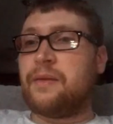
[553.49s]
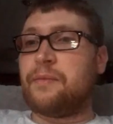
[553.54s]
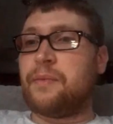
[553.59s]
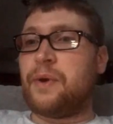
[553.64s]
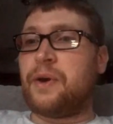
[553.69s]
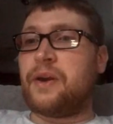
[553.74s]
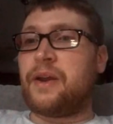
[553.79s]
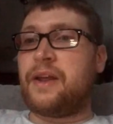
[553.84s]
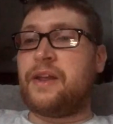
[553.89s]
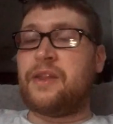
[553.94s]

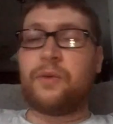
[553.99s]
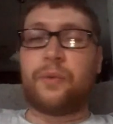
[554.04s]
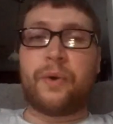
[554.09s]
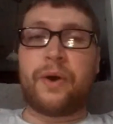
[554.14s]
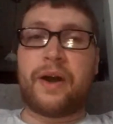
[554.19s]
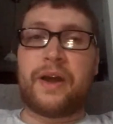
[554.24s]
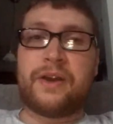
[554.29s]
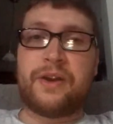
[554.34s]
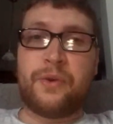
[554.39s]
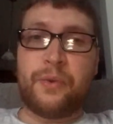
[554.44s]
But either
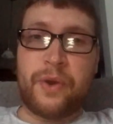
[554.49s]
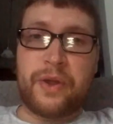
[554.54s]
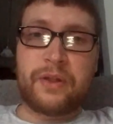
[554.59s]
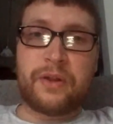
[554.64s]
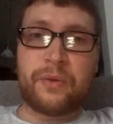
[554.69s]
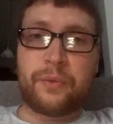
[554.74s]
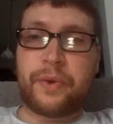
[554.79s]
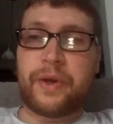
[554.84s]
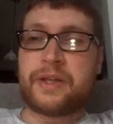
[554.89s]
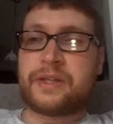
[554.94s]
way, New
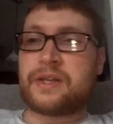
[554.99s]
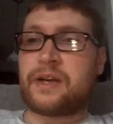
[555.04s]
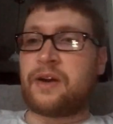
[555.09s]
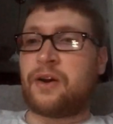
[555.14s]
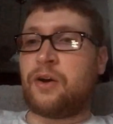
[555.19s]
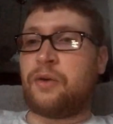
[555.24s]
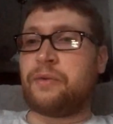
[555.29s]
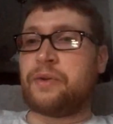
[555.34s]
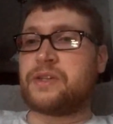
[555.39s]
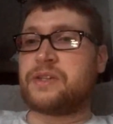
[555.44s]
England wins at
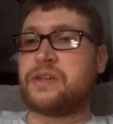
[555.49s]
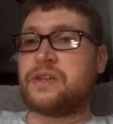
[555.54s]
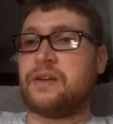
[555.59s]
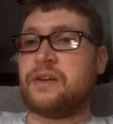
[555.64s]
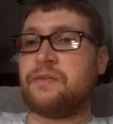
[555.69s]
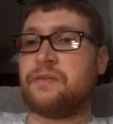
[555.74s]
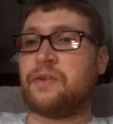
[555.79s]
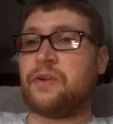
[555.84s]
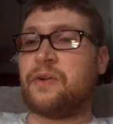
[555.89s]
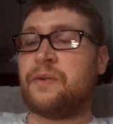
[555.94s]
home against
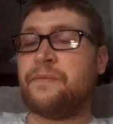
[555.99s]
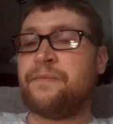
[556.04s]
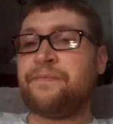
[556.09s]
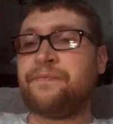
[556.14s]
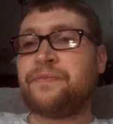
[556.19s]
Denver.